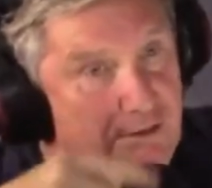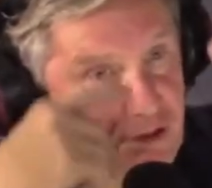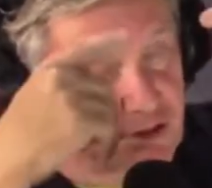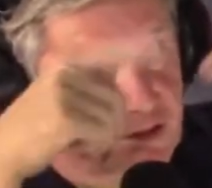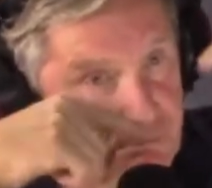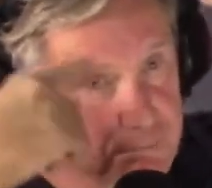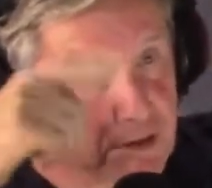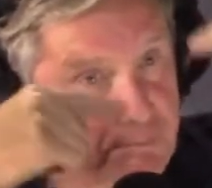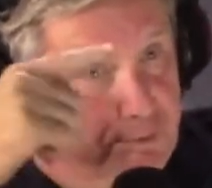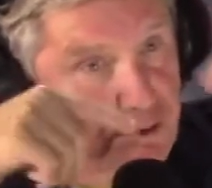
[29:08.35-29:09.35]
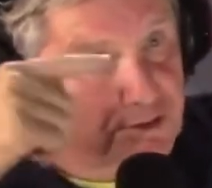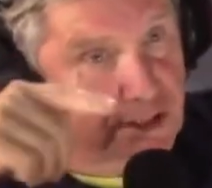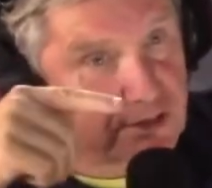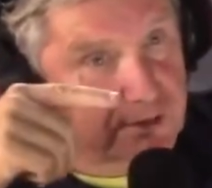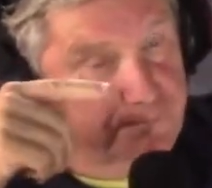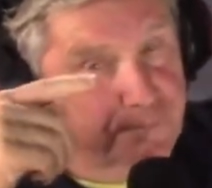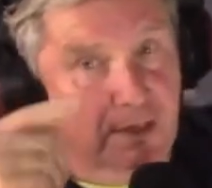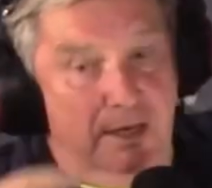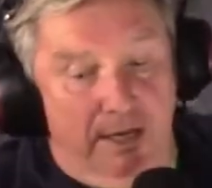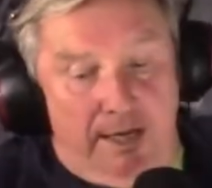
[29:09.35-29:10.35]
just this little process
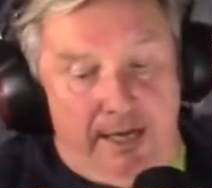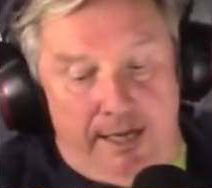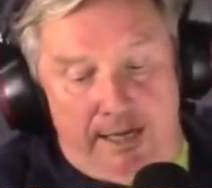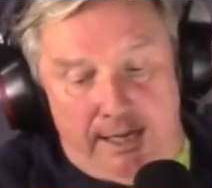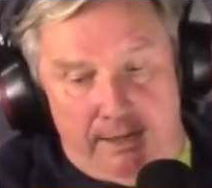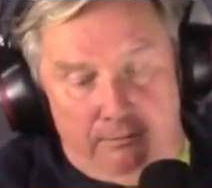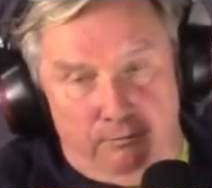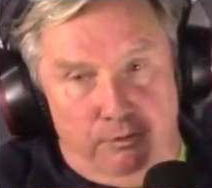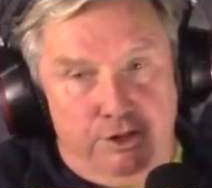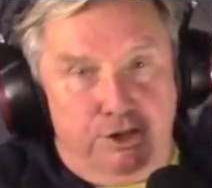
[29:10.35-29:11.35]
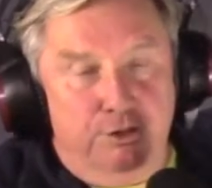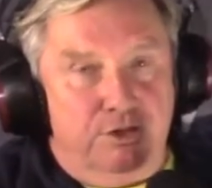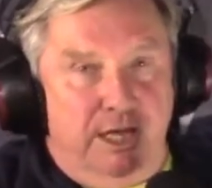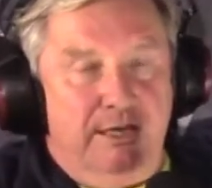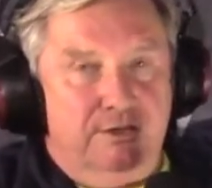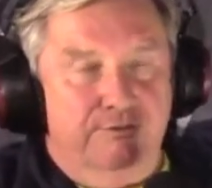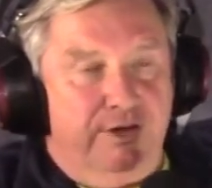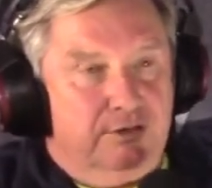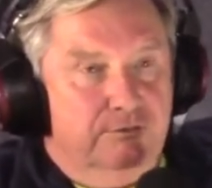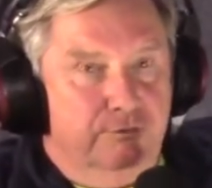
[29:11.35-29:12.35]
has an
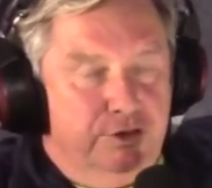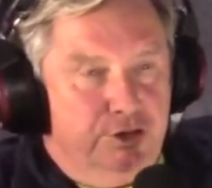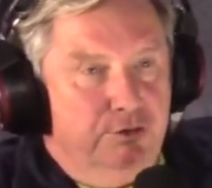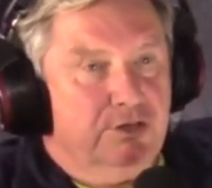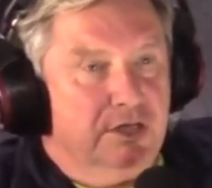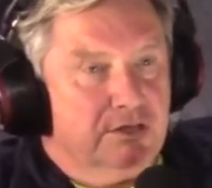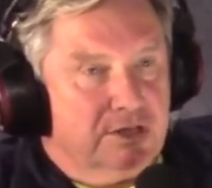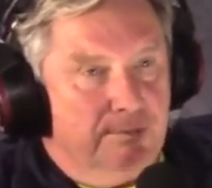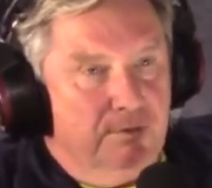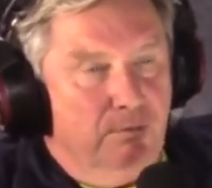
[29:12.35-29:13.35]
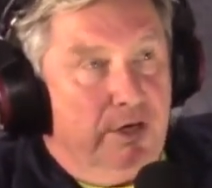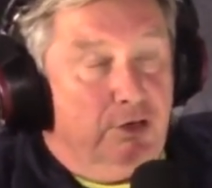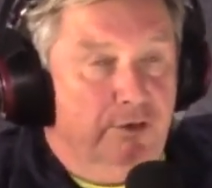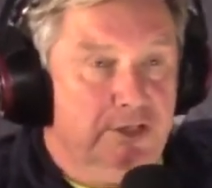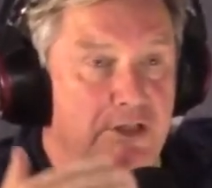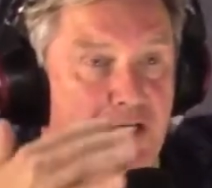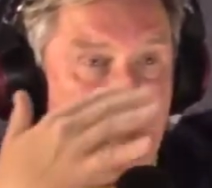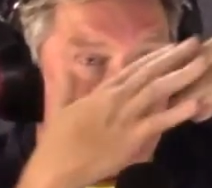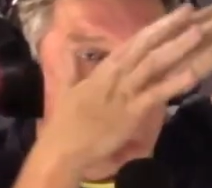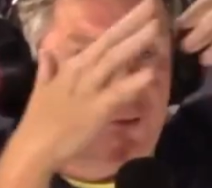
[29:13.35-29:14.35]
effect of reducing increases the
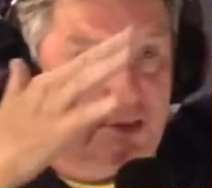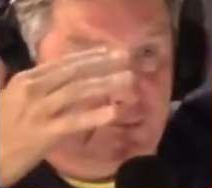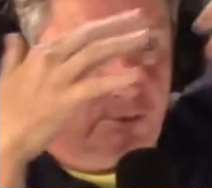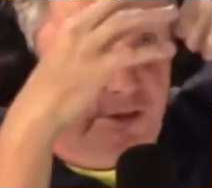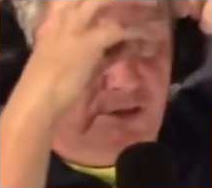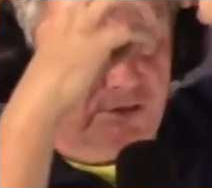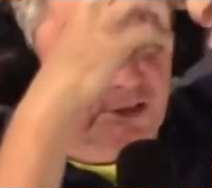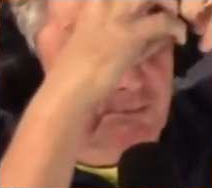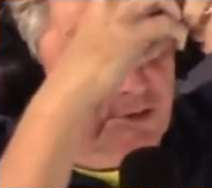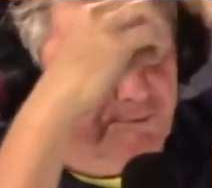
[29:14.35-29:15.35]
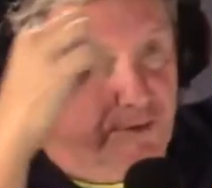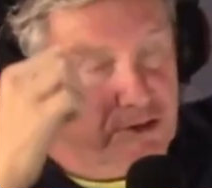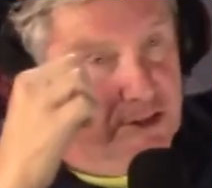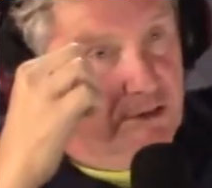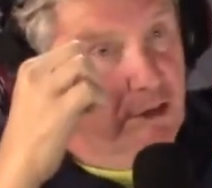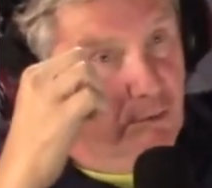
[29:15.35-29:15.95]
connectivity between those things which are functionally